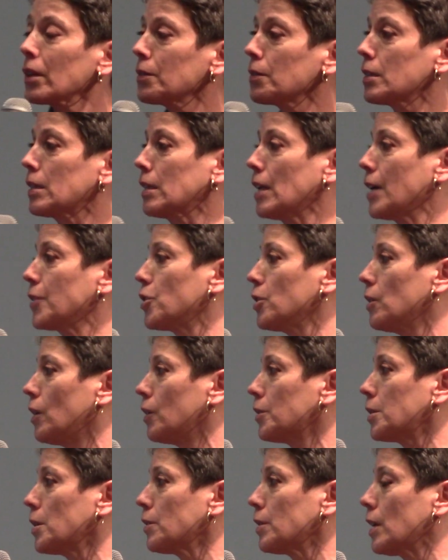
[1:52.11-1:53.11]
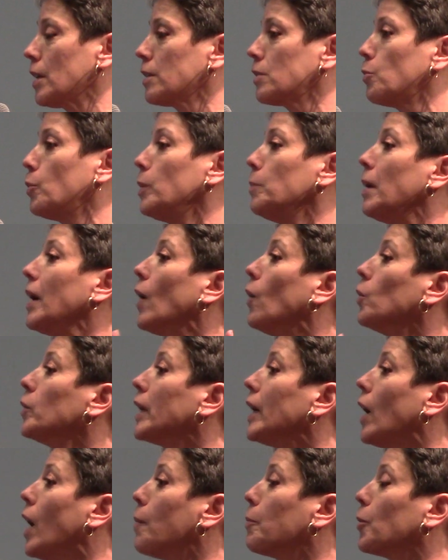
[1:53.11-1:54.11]
Statute also says we may
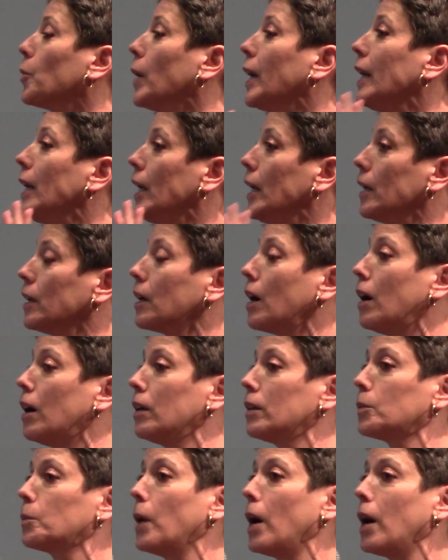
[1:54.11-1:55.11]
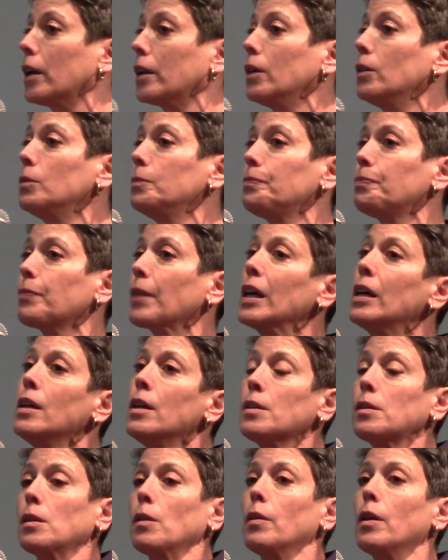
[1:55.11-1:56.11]
only operate in Colorado.
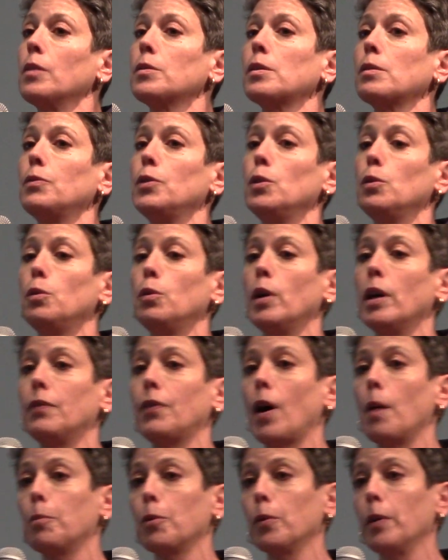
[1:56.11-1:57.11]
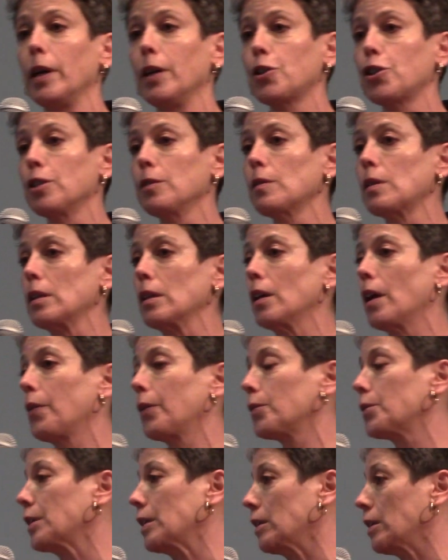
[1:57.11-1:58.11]
So those of you who have operations in
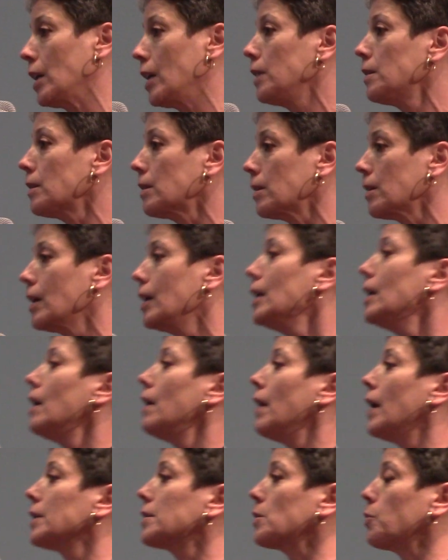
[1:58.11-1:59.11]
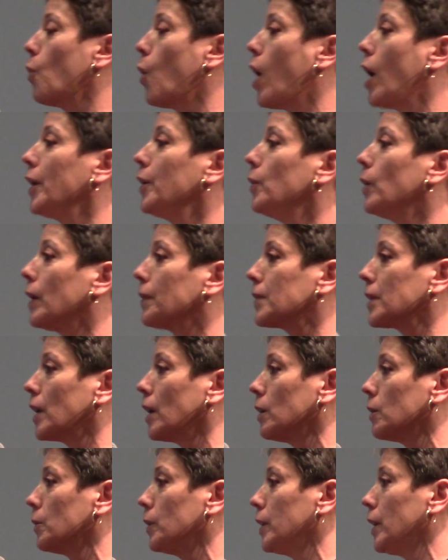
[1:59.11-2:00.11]
other states, that's why you have to
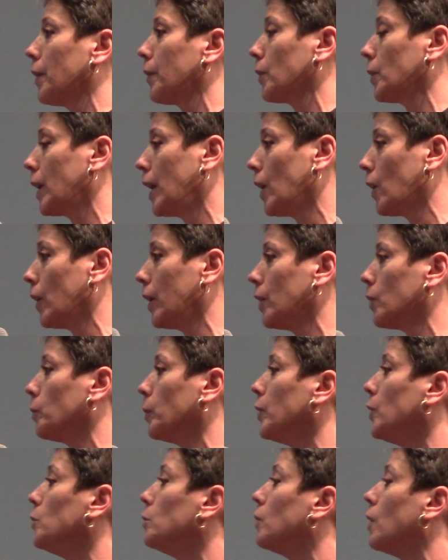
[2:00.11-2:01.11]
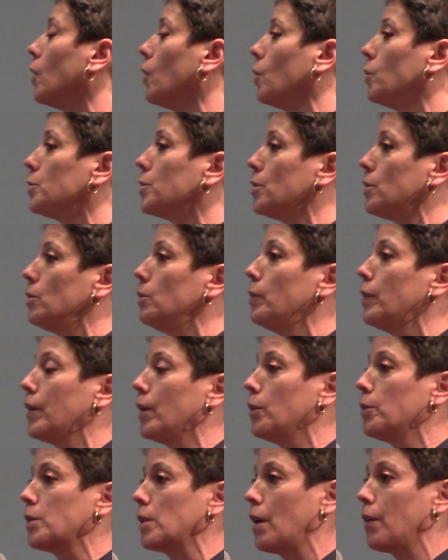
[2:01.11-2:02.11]
go to another carrier when you go to
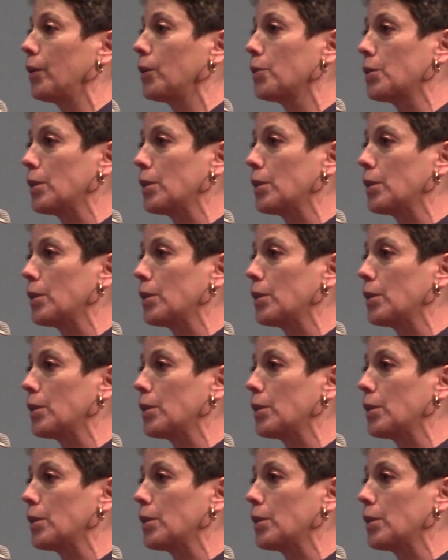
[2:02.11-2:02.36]
those other